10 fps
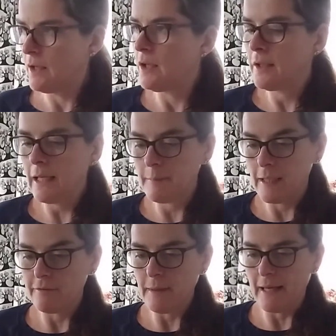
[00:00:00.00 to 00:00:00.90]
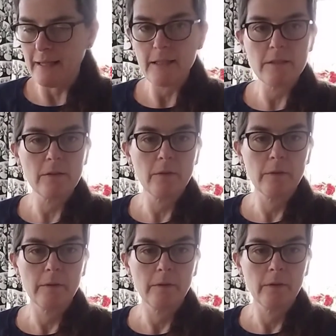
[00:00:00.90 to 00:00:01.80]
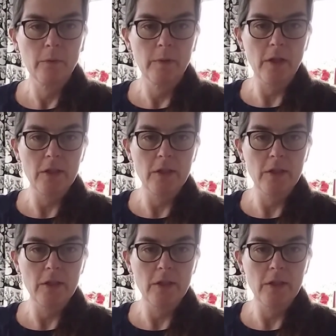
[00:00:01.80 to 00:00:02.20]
Look how many I've made with only